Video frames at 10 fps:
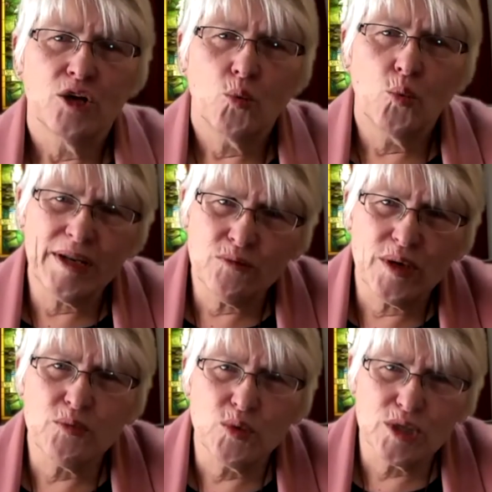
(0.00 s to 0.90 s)
When
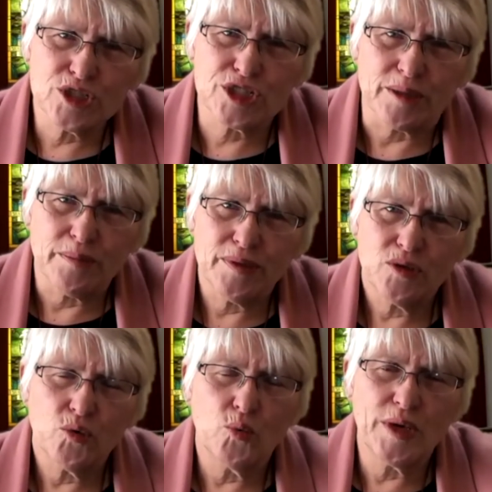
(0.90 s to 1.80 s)
we worship,
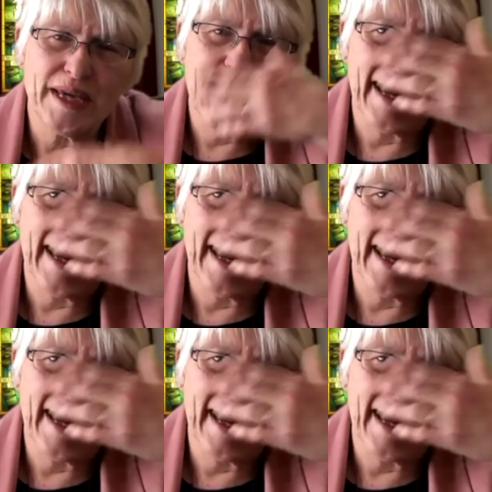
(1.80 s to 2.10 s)
we